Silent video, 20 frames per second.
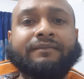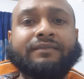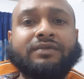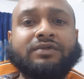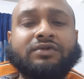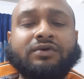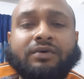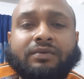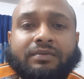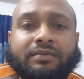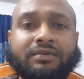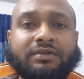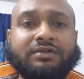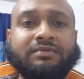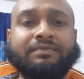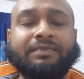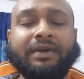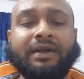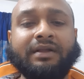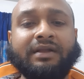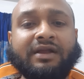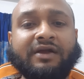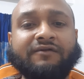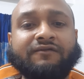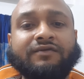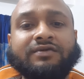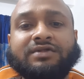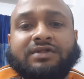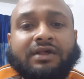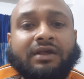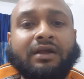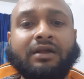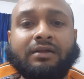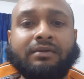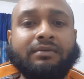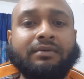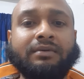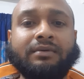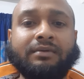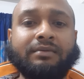So spend every single
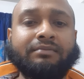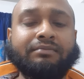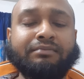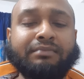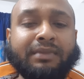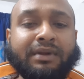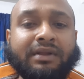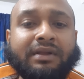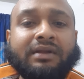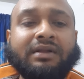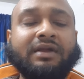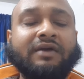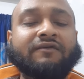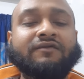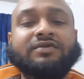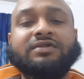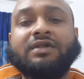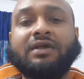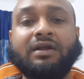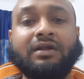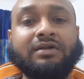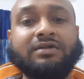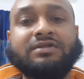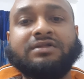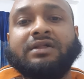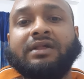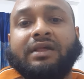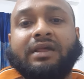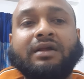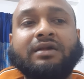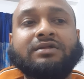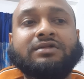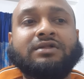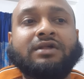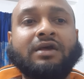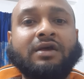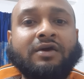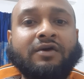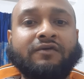minute, every single seconds